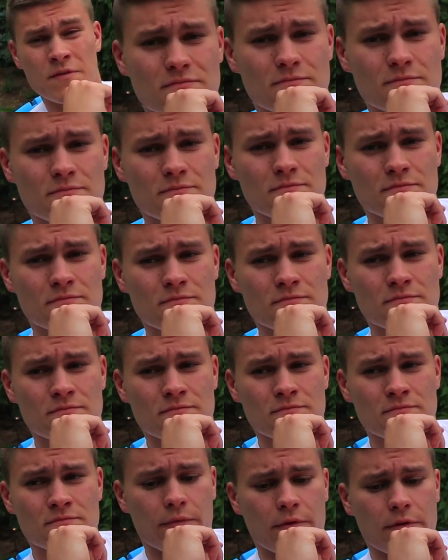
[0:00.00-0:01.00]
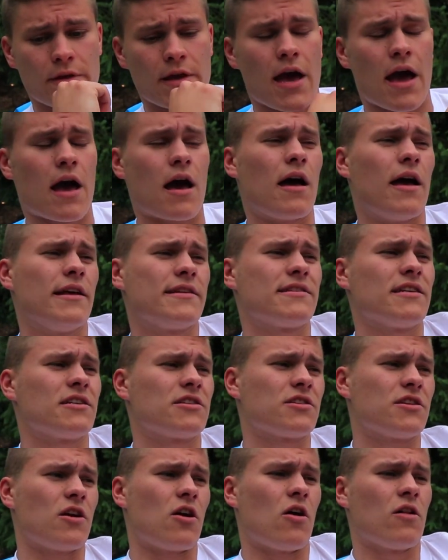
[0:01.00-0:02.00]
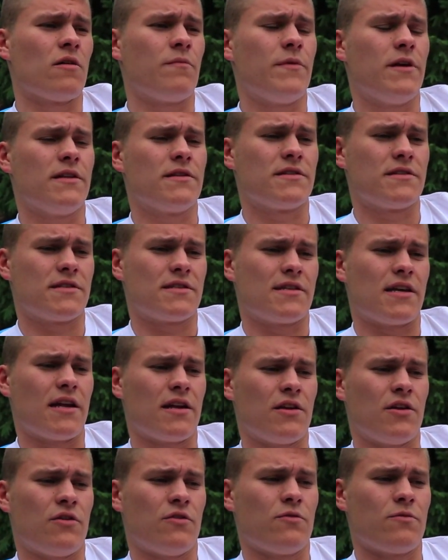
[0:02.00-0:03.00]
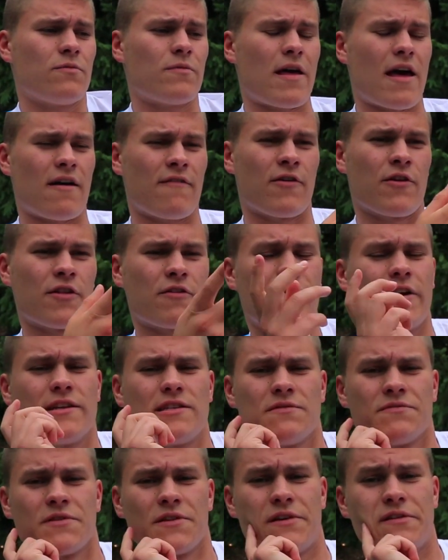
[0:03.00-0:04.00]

Is that a good idea? Yeah, essentially all it means is that you have all the rights of a